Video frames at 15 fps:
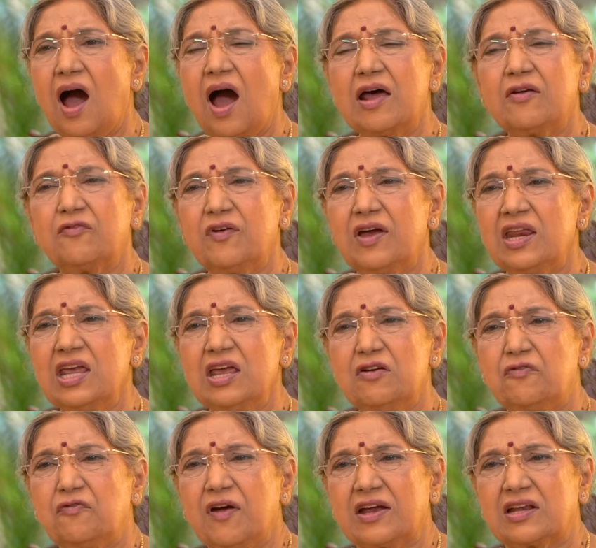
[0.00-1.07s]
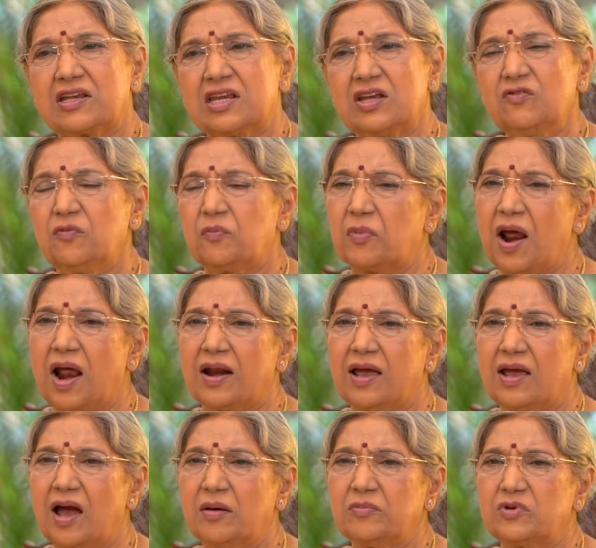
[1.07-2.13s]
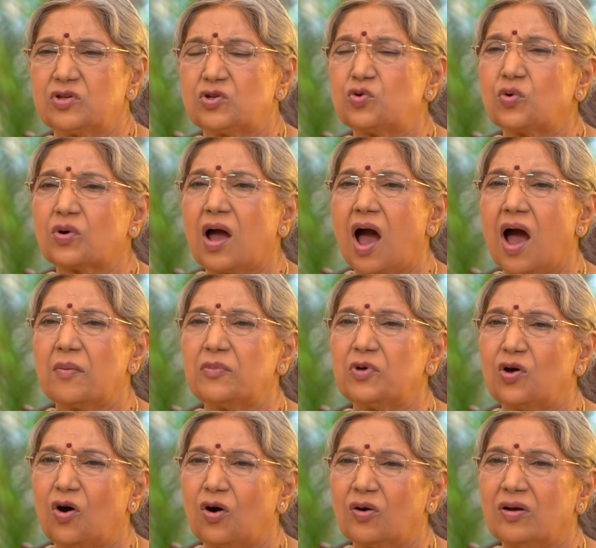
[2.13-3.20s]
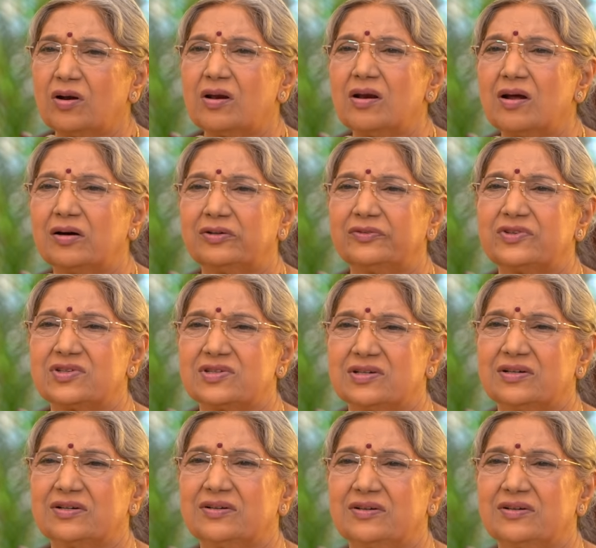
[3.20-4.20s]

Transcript: are very effective pranayams to calm your nerves.